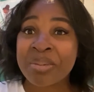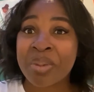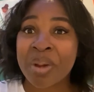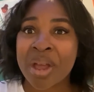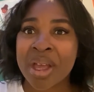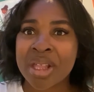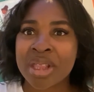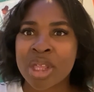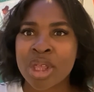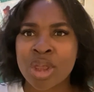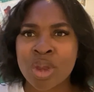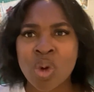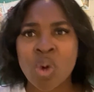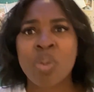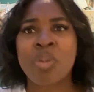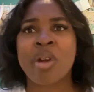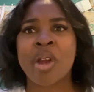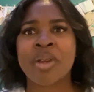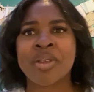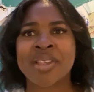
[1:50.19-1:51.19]
by the thought
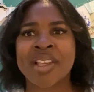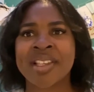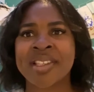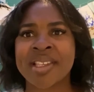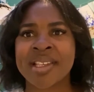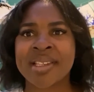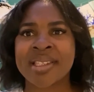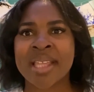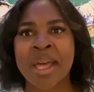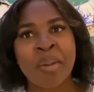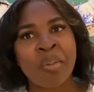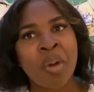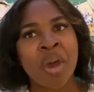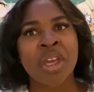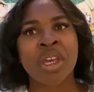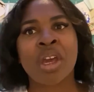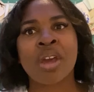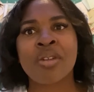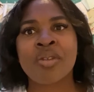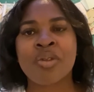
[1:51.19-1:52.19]
processes that
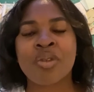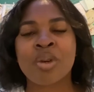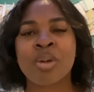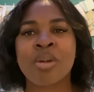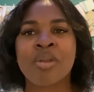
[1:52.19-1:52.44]
might go through